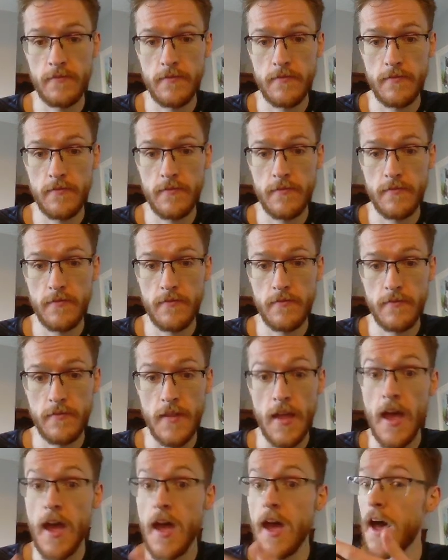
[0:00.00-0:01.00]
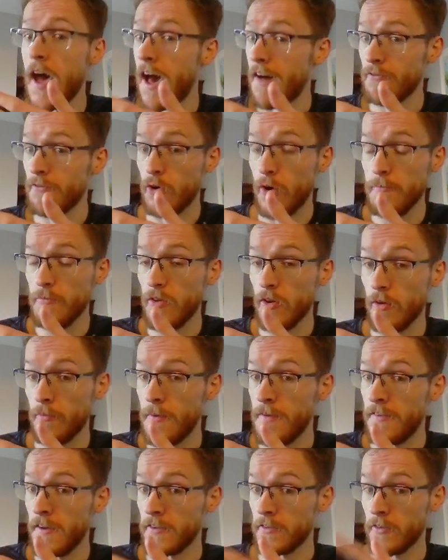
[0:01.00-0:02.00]
I haven't got him to
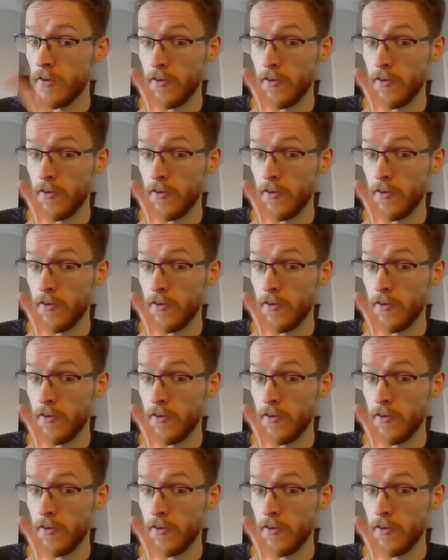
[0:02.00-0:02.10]
Mythic, so